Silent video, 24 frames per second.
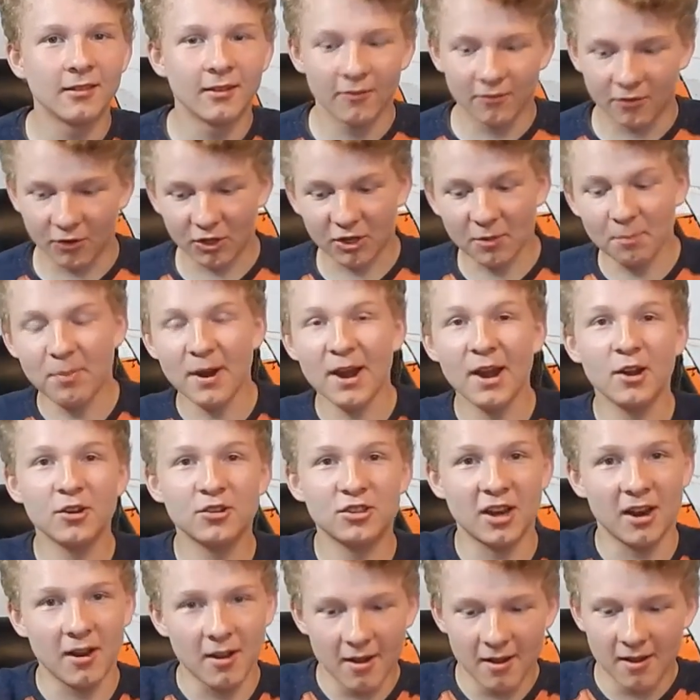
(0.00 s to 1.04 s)
For
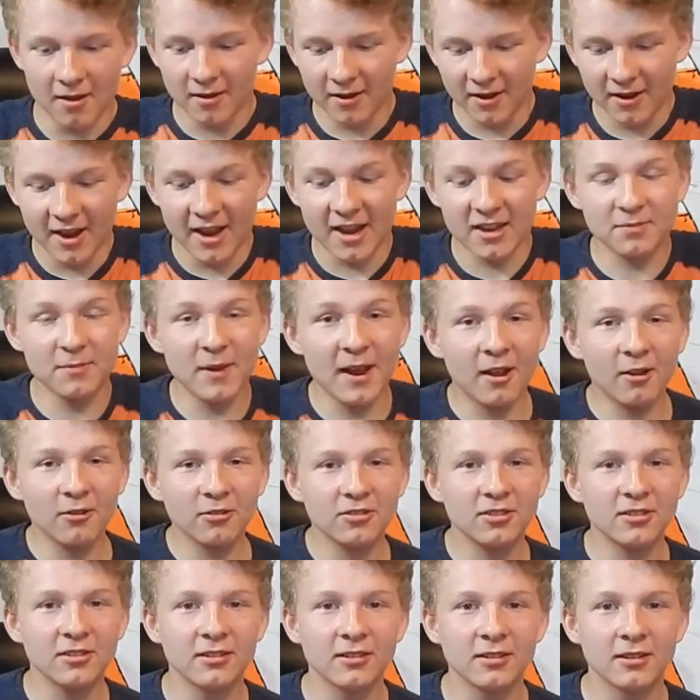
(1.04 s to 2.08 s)
comparison, his
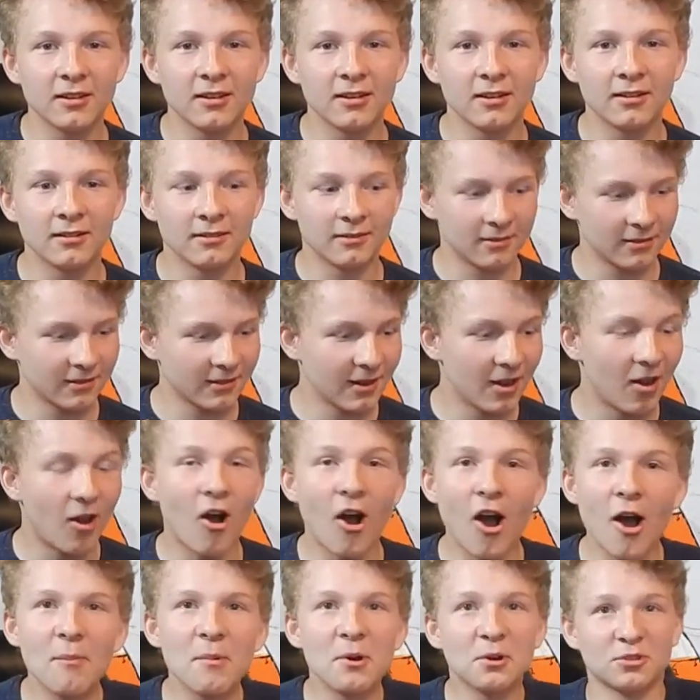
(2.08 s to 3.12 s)
mouse
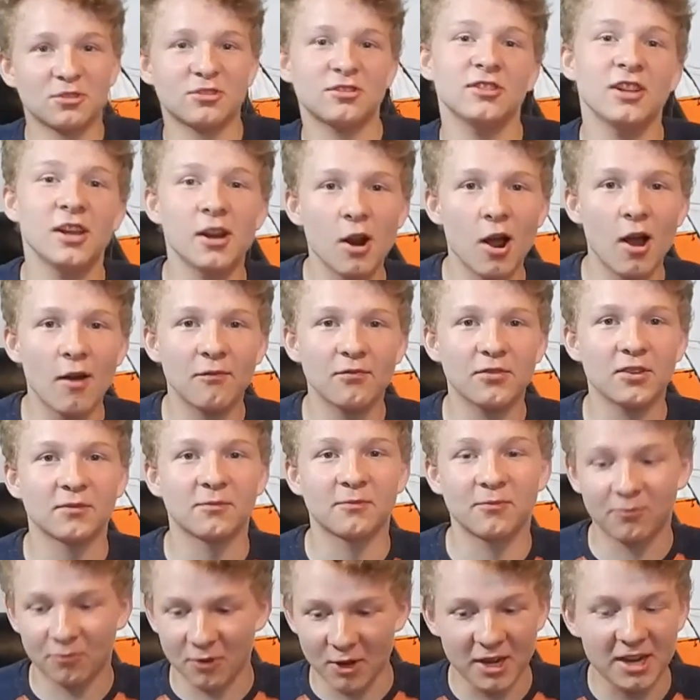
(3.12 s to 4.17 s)
almost slid off the
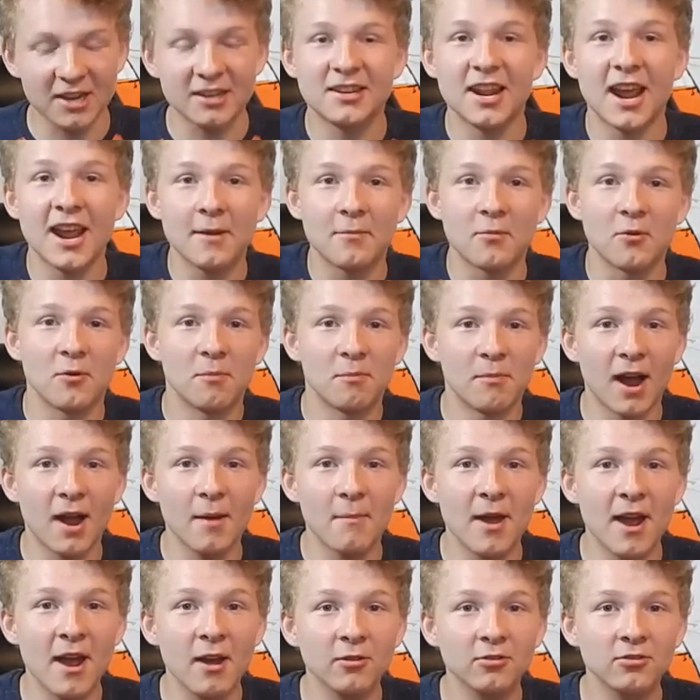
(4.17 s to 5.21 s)
freaking table. My
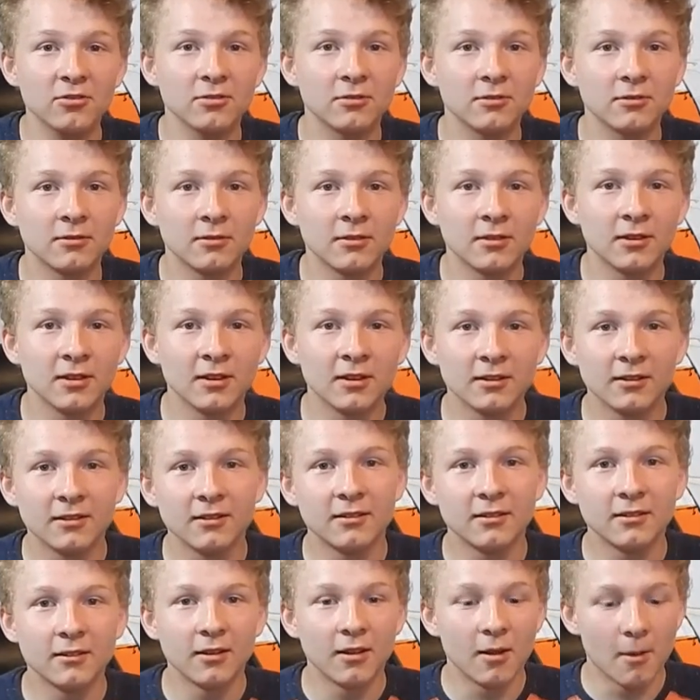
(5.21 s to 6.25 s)
mouse
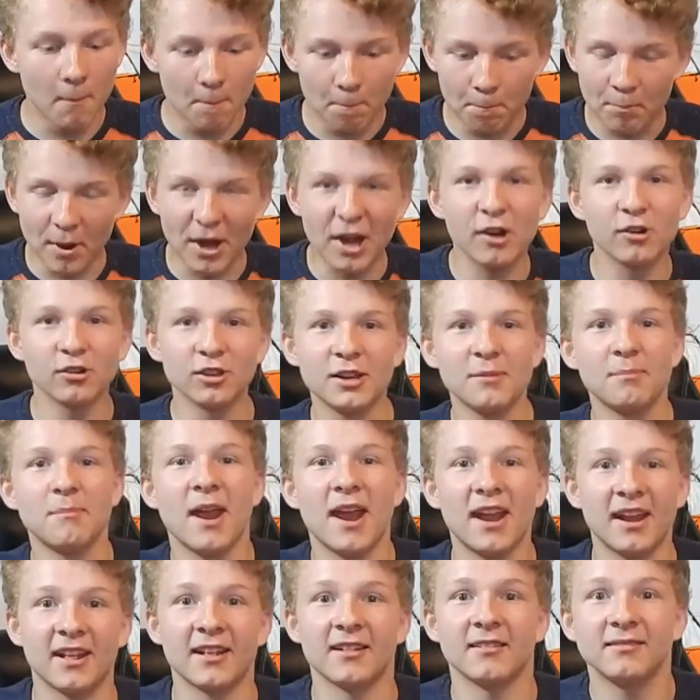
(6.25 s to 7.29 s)
barely
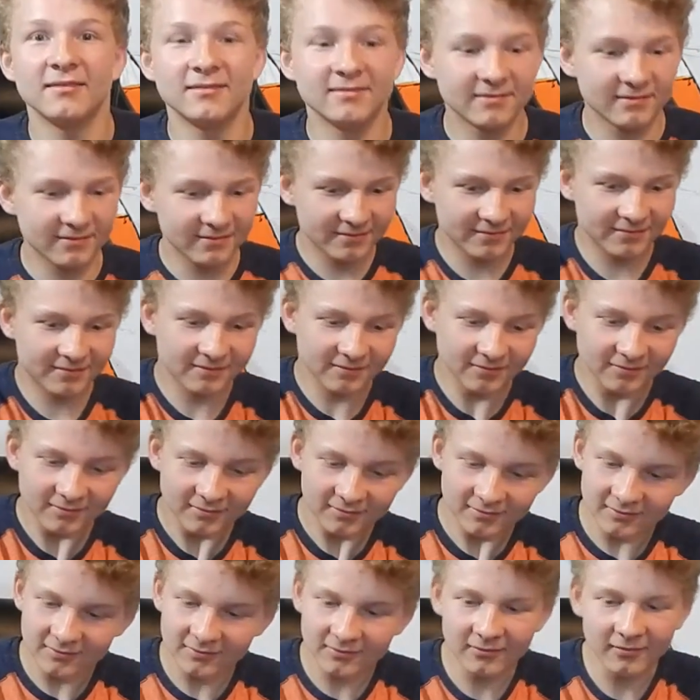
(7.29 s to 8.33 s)
made
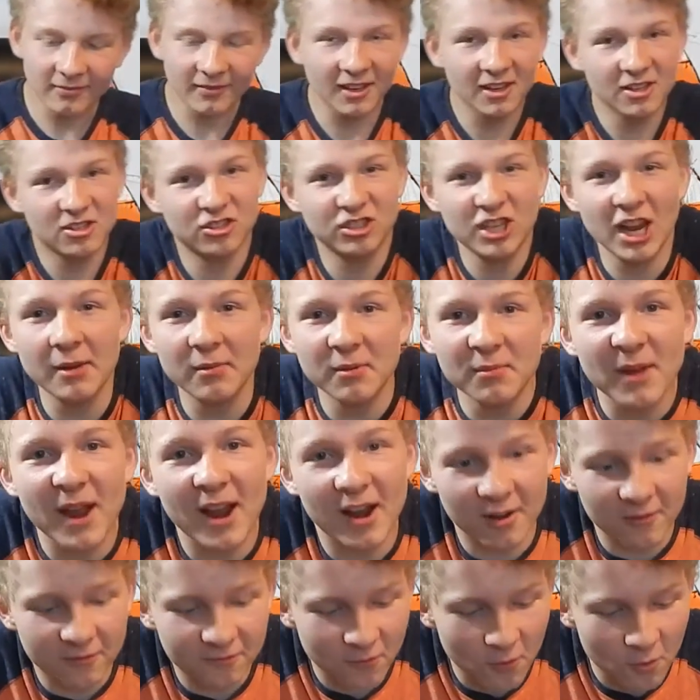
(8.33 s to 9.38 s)
it. Same
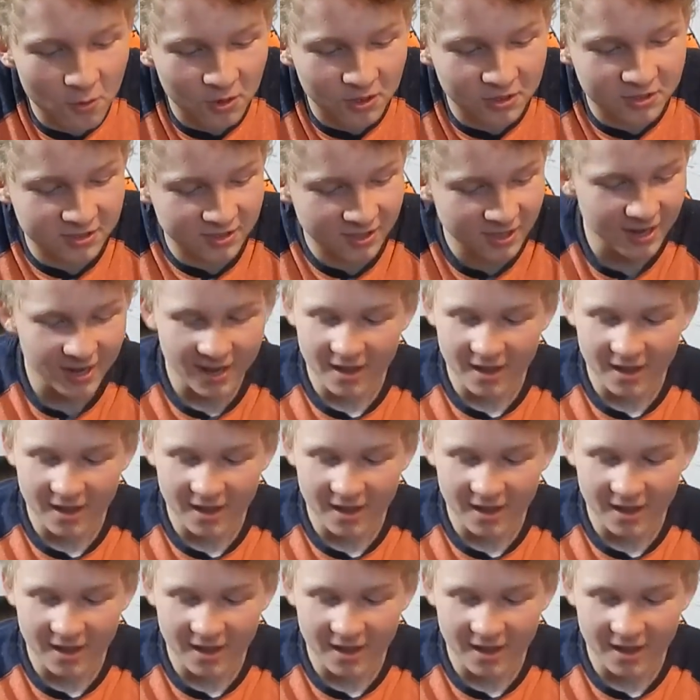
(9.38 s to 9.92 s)
amount of force.